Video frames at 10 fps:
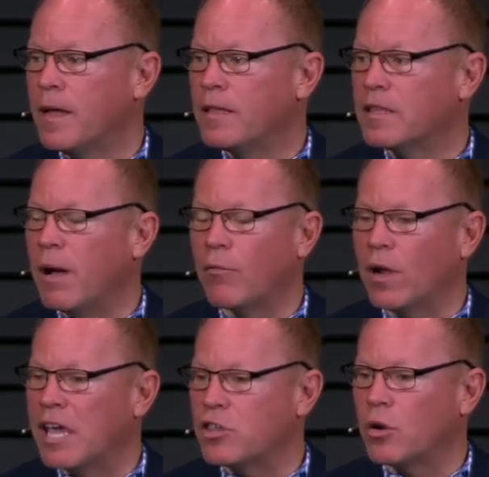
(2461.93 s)
It's about
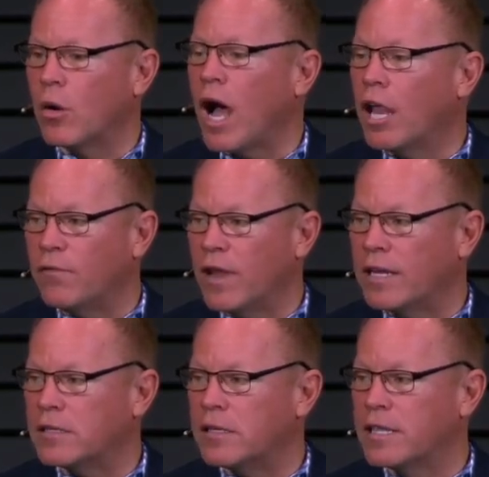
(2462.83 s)
relational
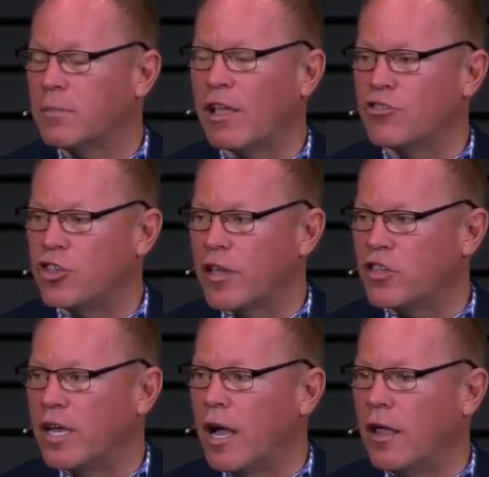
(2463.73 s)
conflict. It's about
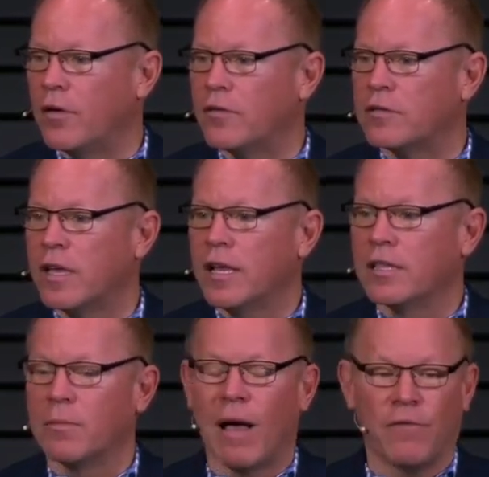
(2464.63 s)
judging others.
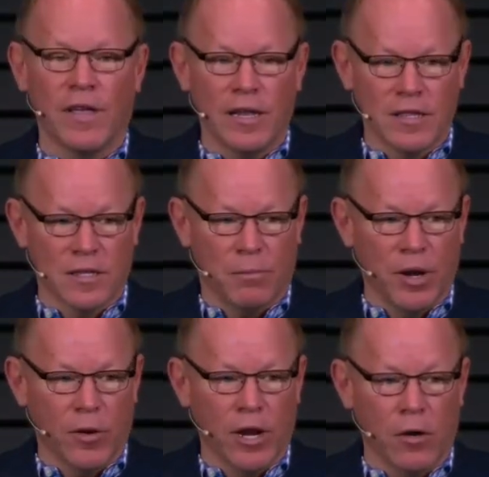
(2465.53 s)
It's about feeling
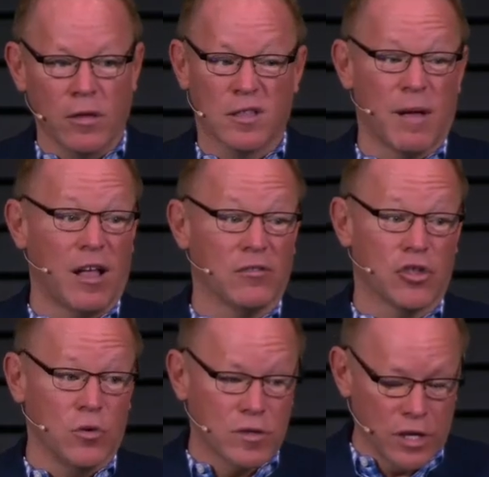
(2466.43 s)
superior. It's about
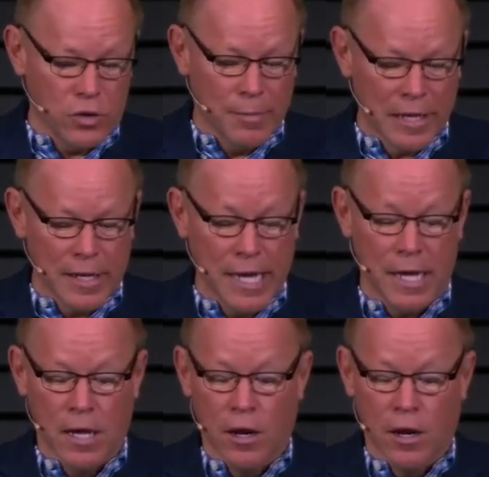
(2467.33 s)
choosing humility.